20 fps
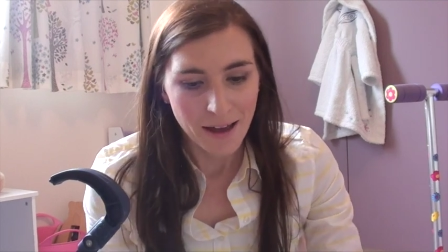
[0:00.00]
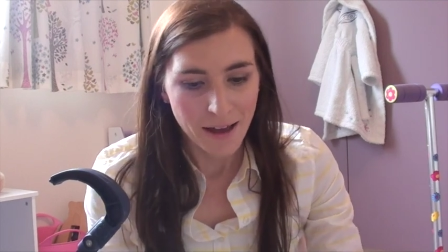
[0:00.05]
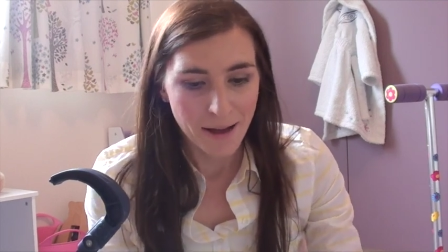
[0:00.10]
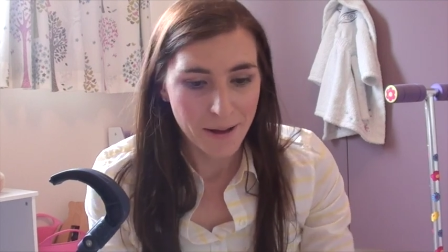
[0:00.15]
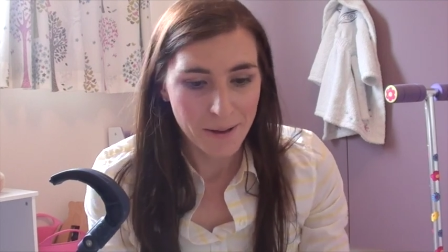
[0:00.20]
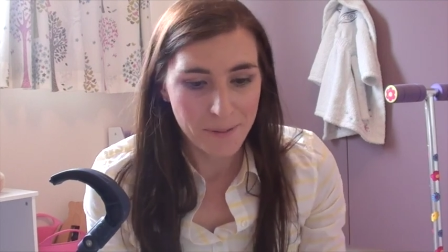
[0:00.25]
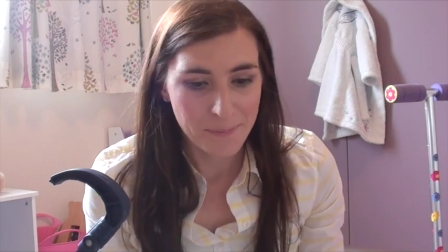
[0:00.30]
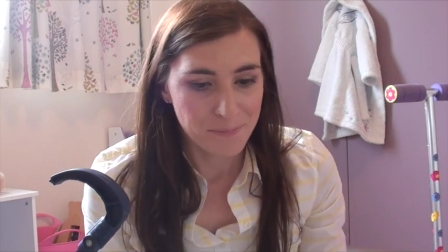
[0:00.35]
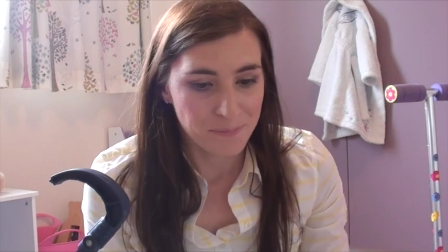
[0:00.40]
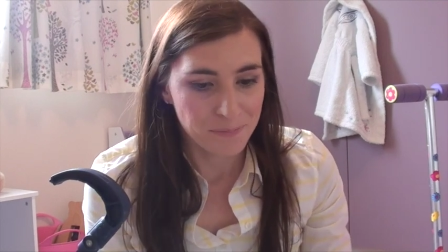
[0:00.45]

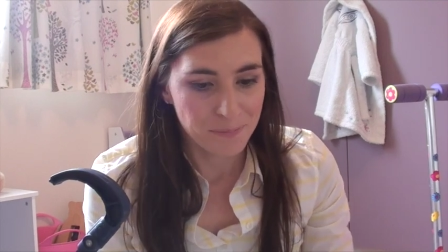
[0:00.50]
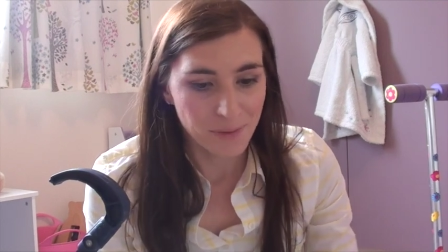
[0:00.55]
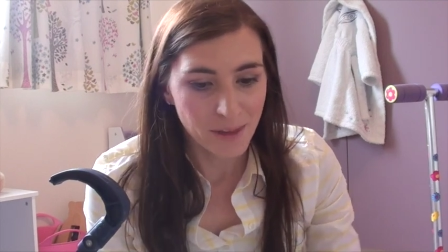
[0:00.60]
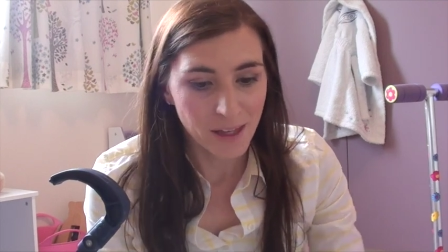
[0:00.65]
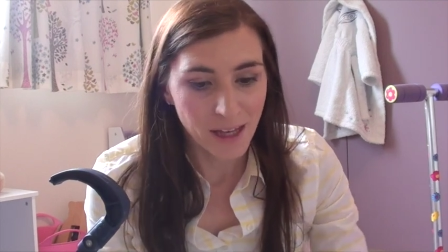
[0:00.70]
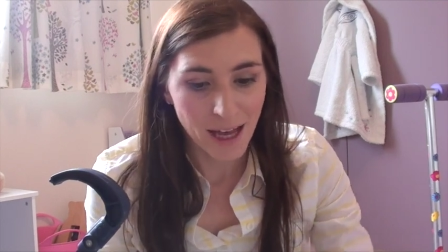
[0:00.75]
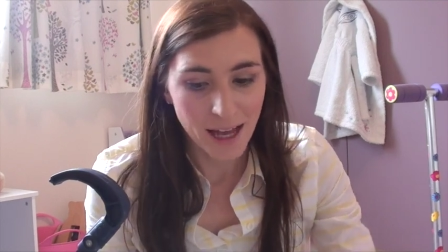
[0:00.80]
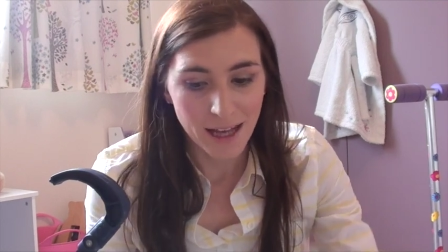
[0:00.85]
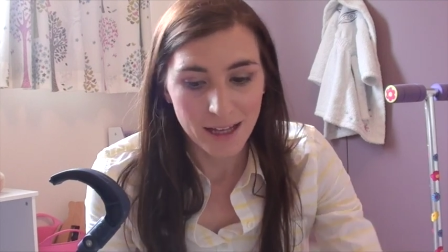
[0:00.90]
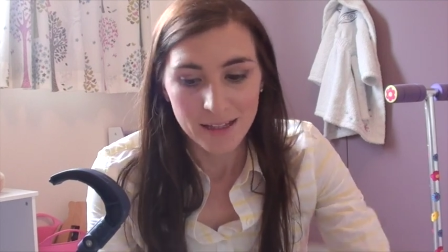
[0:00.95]
Um,
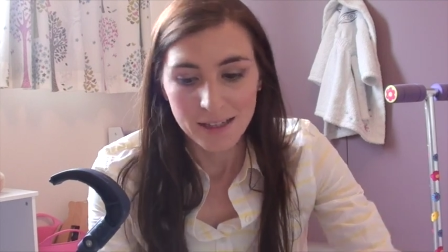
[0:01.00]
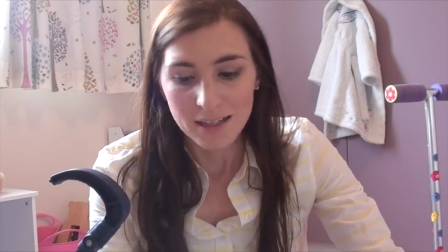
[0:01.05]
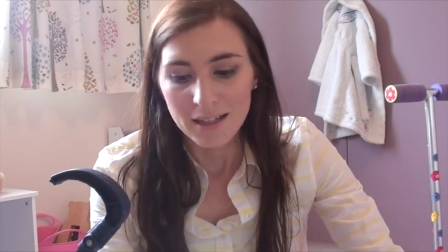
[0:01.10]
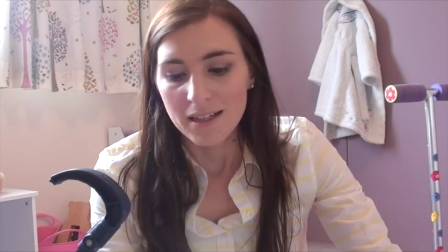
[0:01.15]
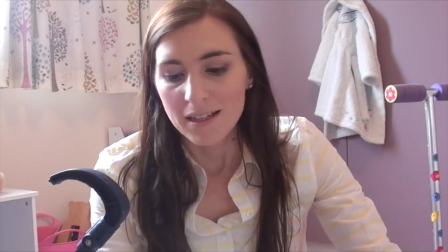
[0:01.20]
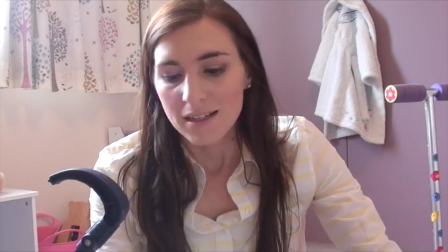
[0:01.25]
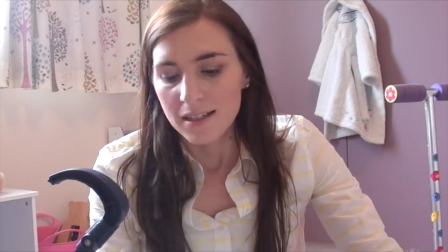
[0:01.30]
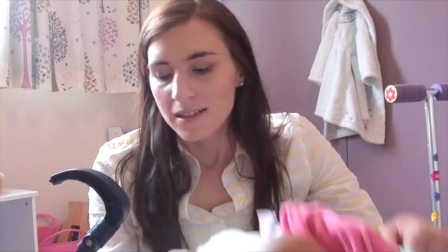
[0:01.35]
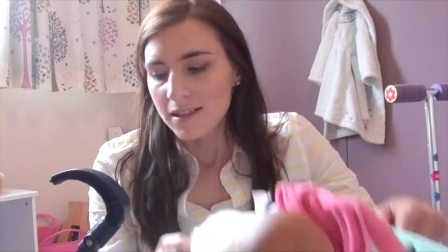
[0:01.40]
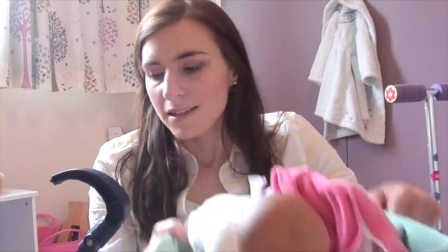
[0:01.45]
yeah,
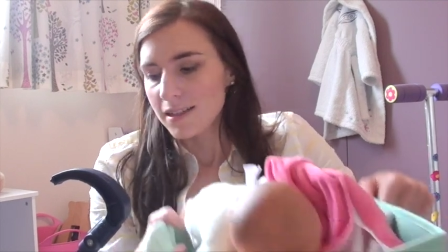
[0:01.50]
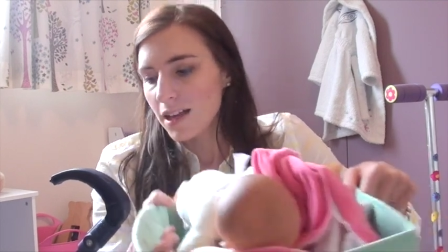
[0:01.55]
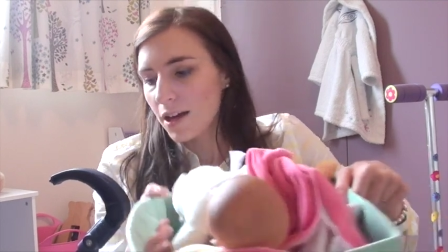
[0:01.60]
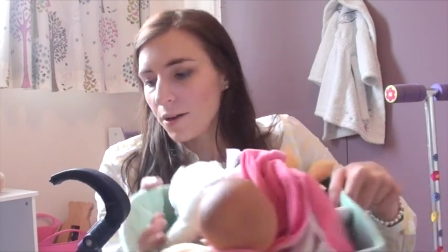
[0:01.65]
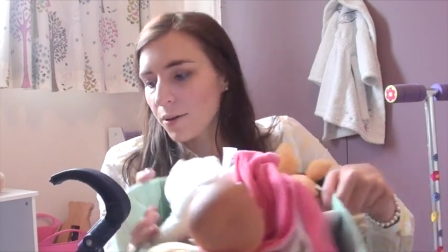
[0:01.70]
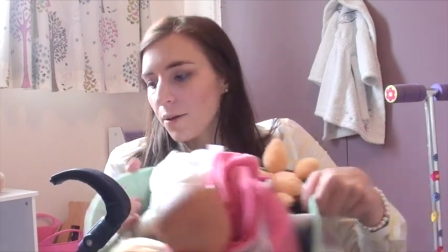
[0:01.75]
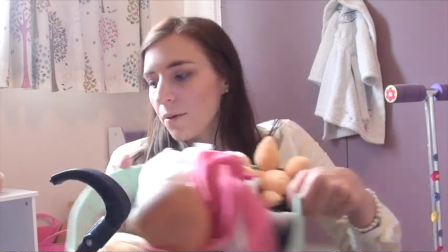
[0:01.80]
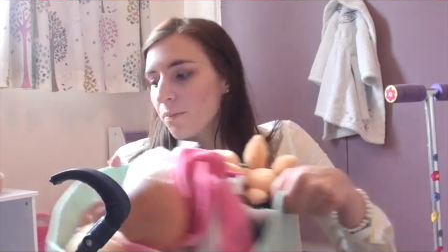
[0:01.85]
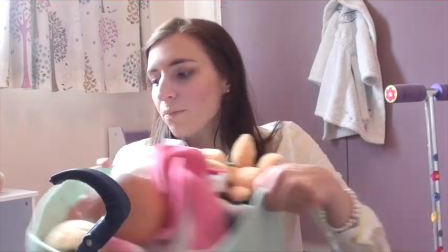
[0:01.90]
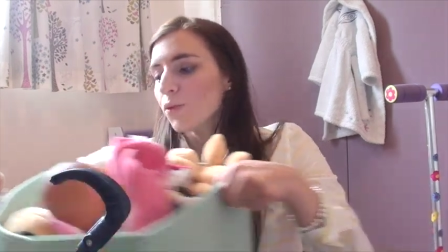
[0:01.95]

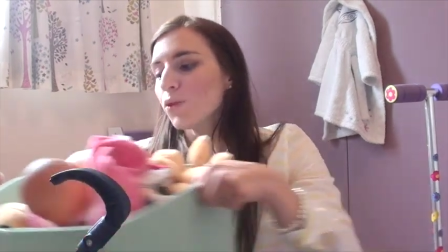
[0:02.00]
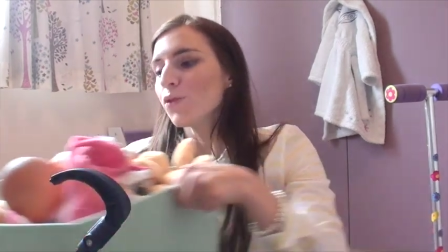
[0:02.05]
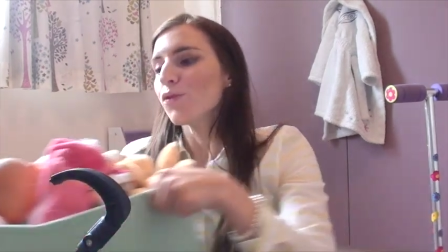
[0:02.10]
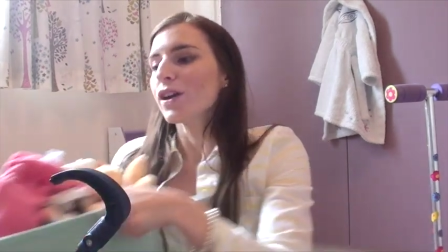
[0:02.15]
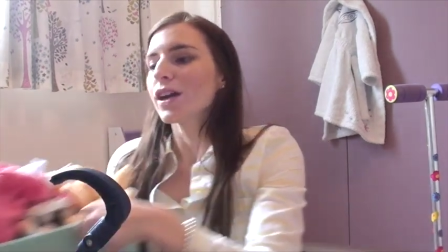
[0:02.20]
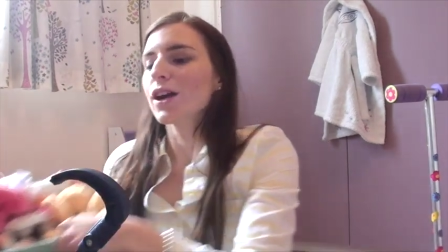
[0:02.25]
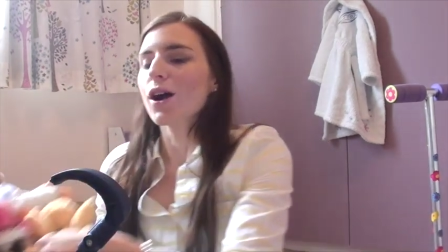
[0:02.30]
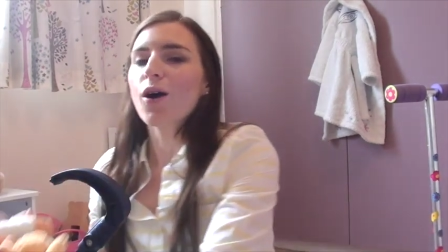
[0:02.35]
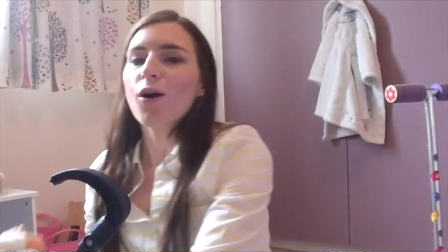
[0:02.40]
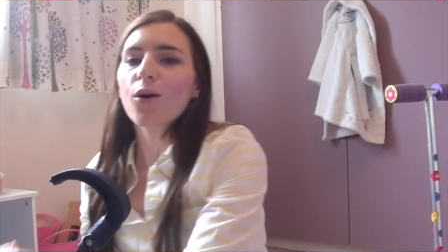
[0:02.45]
so
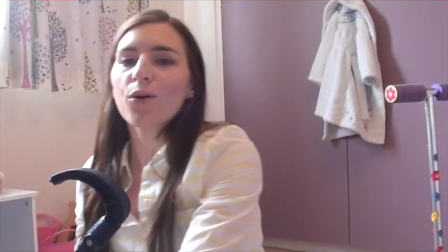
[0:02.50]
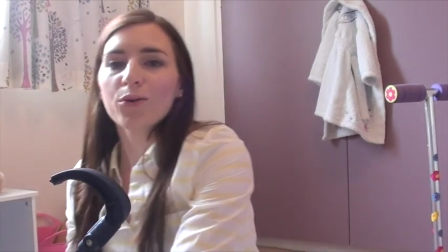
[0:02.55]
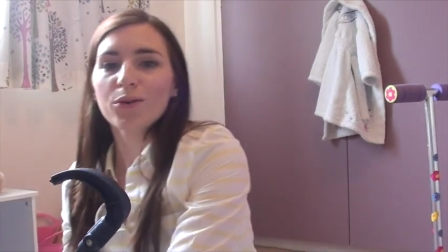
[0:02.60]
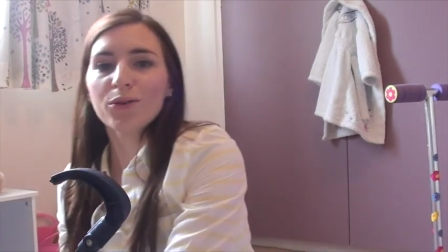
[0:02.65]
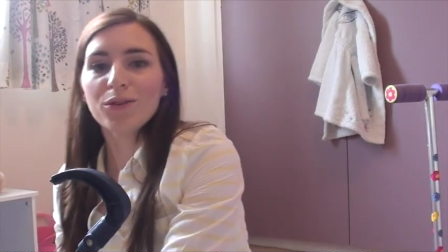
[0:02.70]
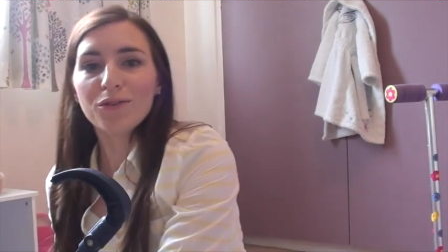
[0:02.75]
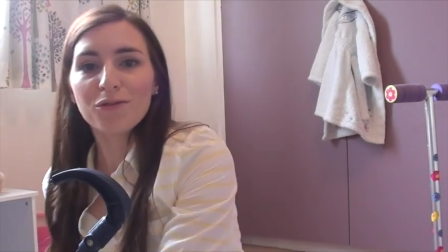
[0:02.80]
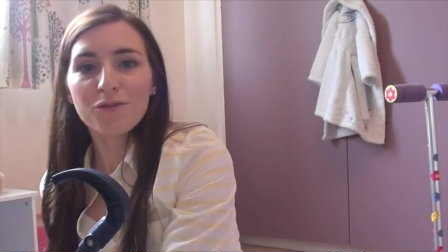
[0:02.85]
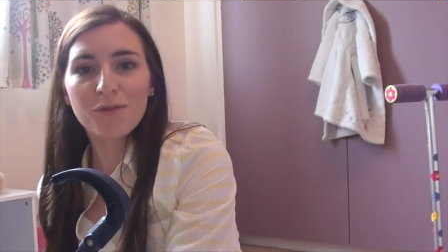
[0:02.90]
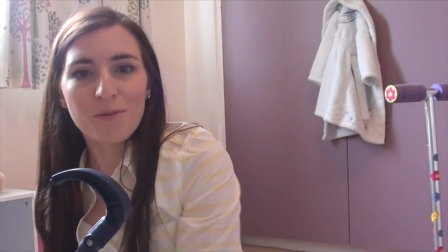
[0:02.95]
moving
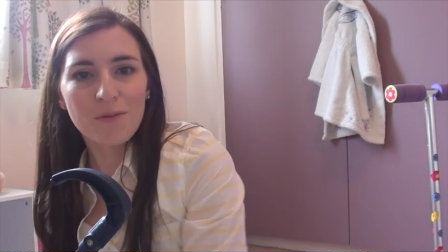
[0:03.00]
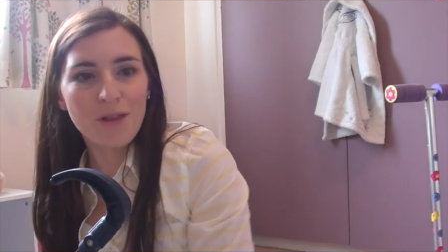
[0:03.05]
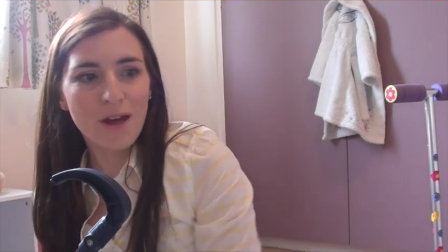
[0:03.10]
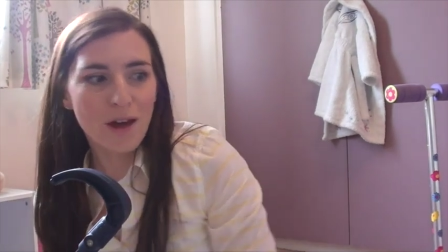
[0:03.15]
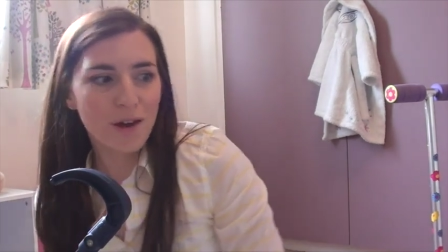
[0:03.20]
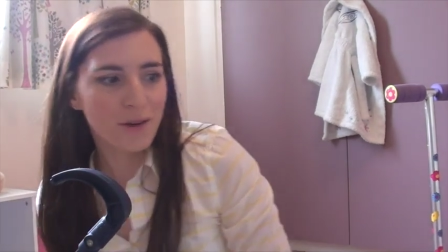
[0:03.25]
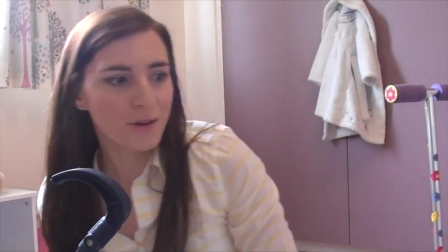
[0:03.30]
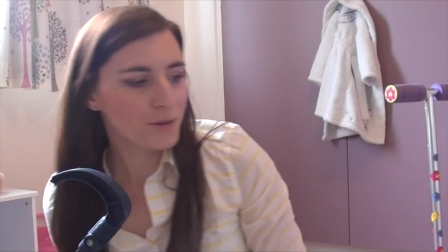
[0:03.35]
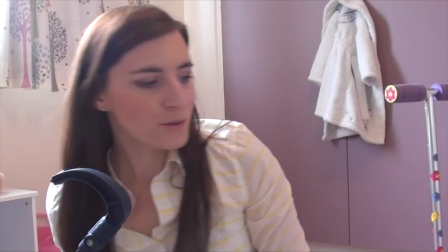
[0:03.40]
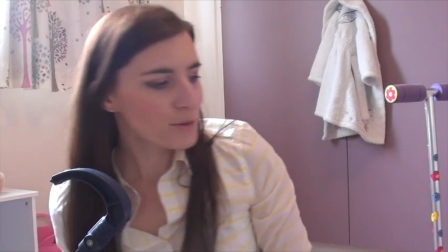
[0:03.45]
on from
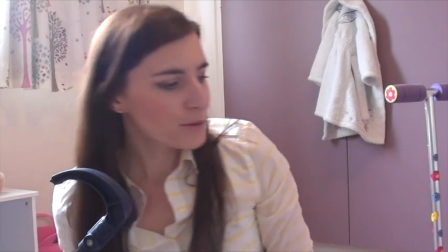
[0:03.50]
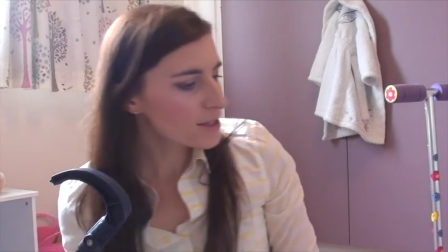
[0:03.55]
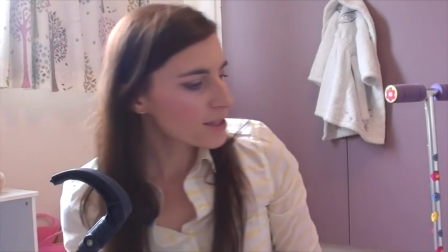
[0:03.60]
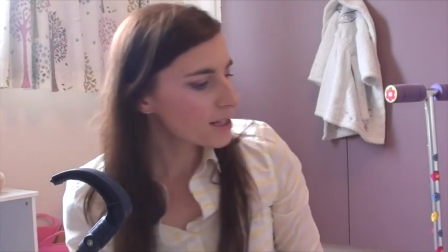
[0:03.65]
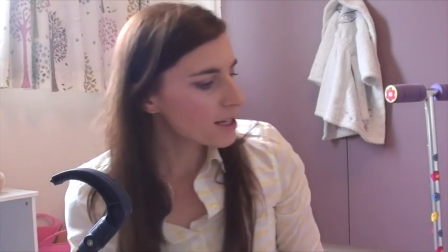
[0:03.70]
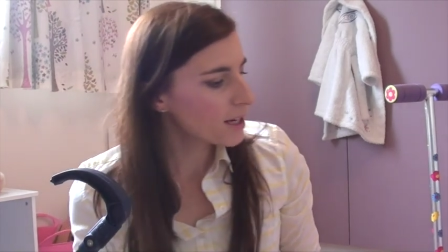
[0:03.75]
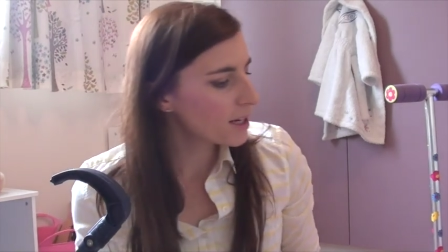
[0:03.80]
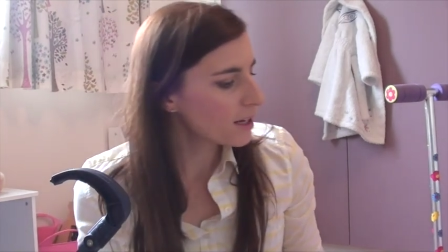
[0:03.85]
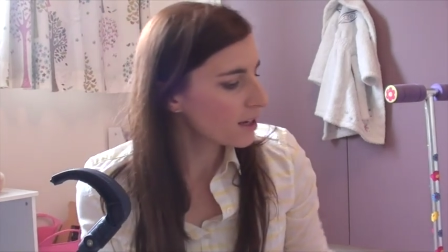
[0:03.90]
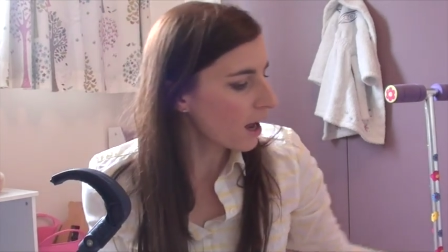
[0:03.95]

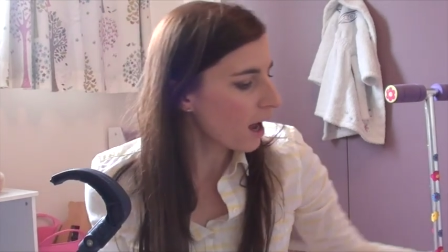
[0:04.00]
those,